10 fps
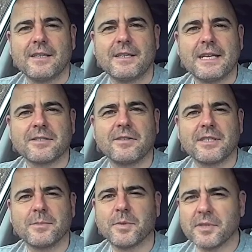That's going
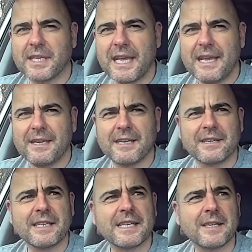to Bulgaria, I
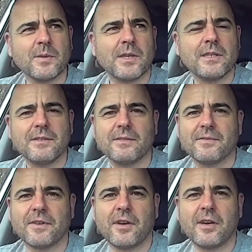think it was,
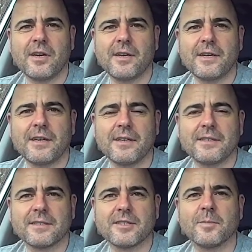for
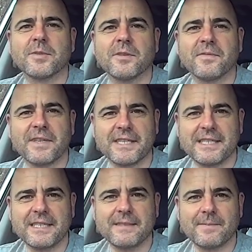Tomtom
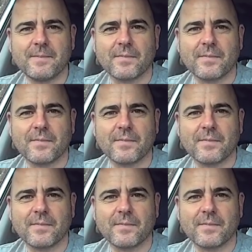fixing.